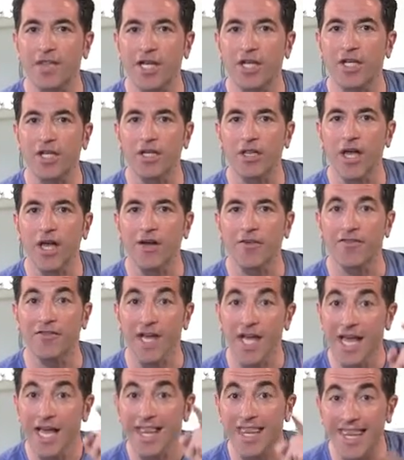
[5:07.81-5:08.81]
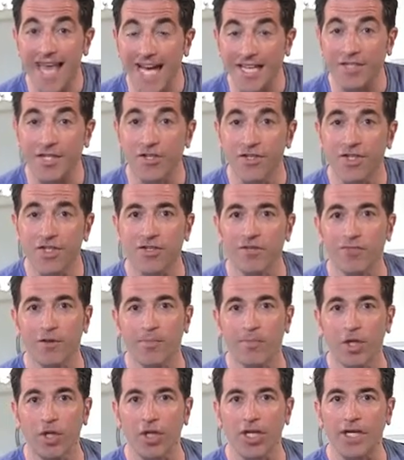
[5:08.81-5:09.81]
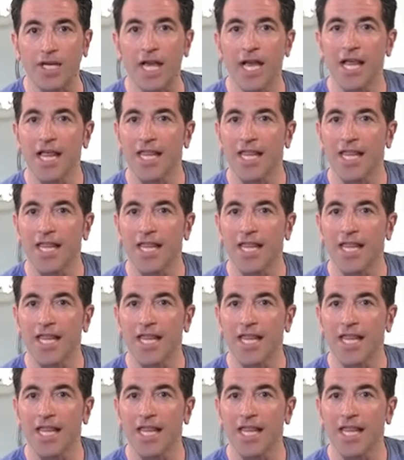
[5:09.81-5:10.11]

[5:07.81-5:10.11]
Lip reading: that you love. That's your silver bullet.